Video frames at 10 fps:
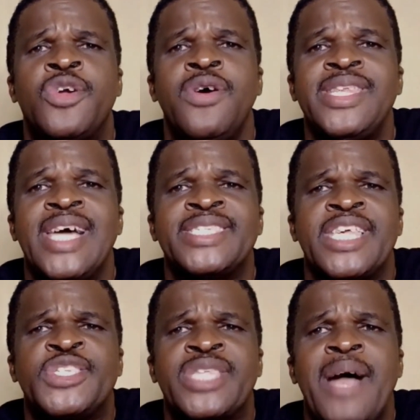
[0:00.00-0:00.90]
God has
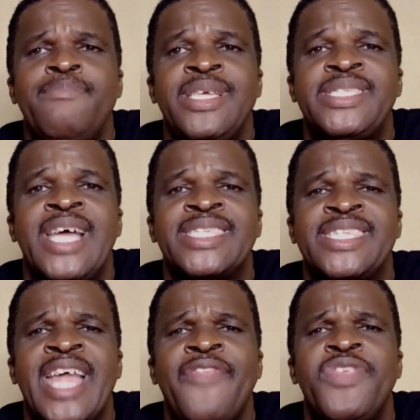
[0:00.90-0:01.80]
established does
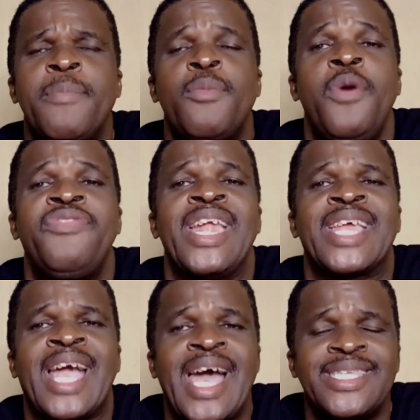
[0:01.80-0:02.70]
nothing more
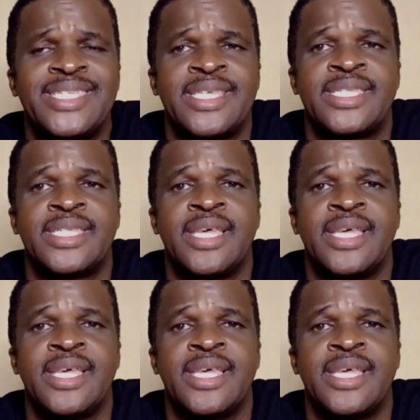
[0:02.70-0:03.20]
than curse us.